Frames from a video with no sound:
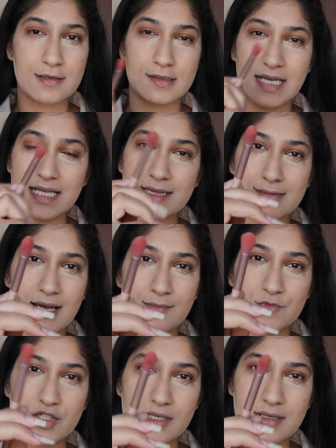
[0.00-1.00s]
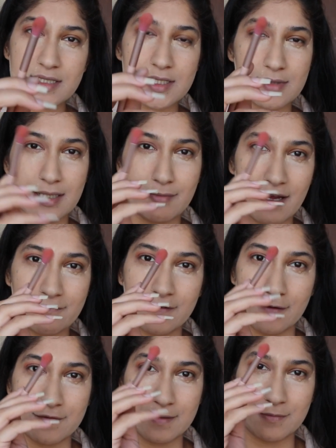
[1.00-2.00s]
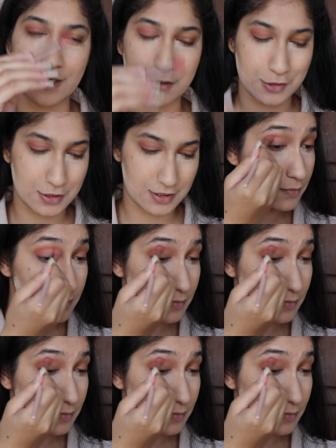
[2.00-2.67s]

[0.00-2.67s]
so that's why I'm just using my fluffy brush.